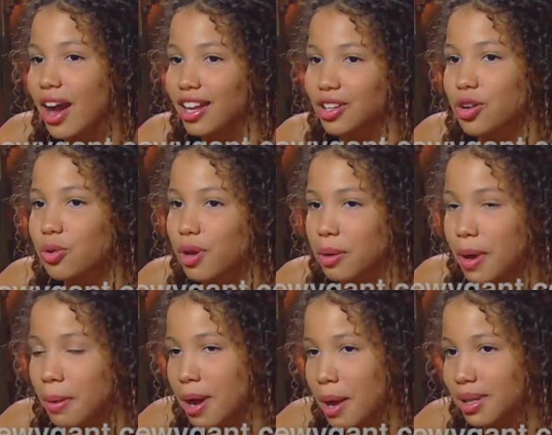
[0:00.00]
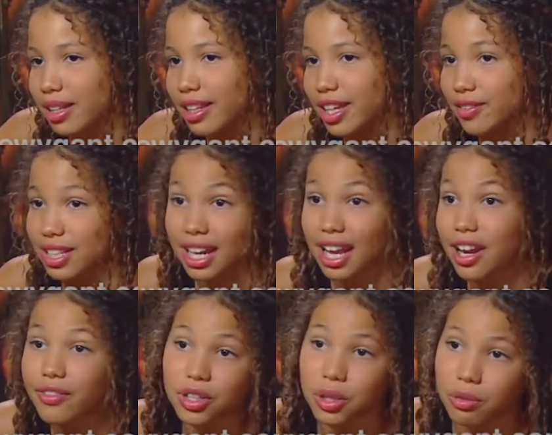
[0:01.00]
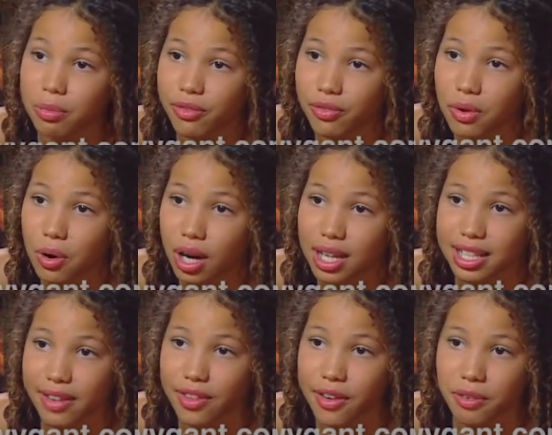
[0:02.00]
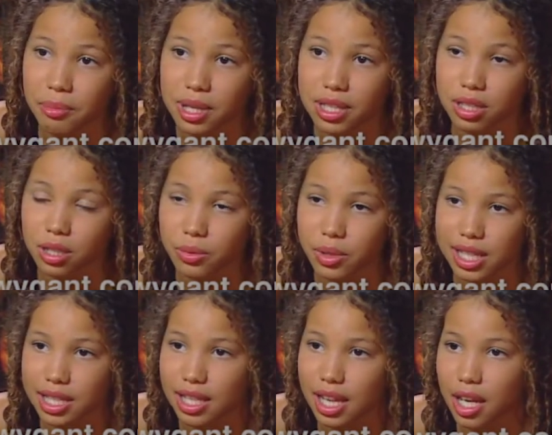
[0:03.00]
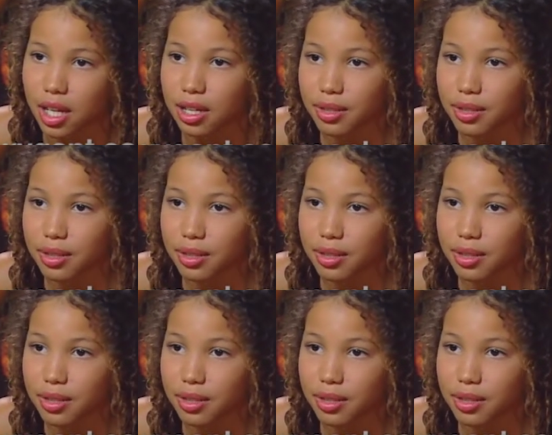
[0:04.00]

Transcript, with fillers: I know where my mommy lived, and I never knew it before because I've never been to Louisiana.